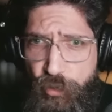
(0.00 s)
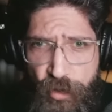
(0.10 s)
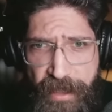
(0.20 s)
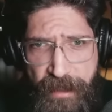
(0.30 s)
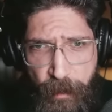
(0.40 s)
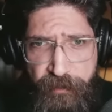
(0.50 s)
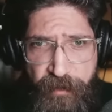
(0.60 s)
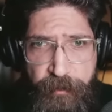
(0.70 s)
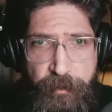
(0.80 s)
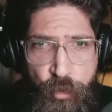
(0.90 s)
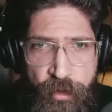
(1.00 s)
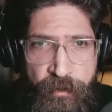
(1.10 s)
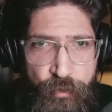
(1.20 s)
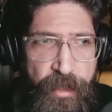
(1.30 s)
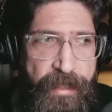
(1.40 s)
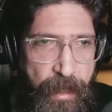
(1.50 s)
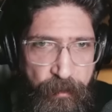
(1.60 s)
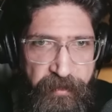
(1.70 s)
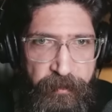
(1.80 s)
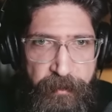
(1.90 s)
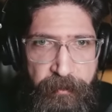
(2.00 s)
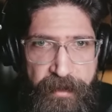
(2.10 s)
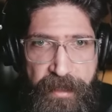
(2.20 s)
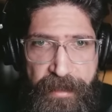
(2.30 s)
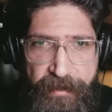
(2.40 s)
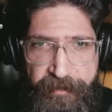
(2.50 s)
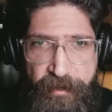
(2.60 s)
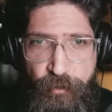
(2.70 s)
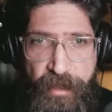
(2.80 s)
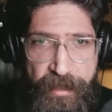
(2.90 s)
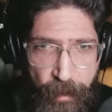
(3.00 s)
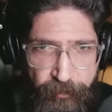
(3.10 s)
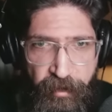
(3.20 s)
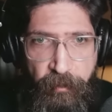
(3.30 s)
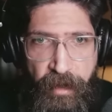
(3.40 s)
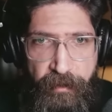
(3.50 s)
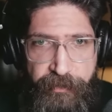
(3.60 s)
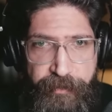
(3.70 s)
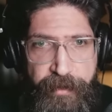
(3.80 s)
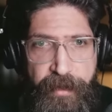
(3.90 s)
Do they come from the moon? Do they come from the galaxy? Do they come from Mars?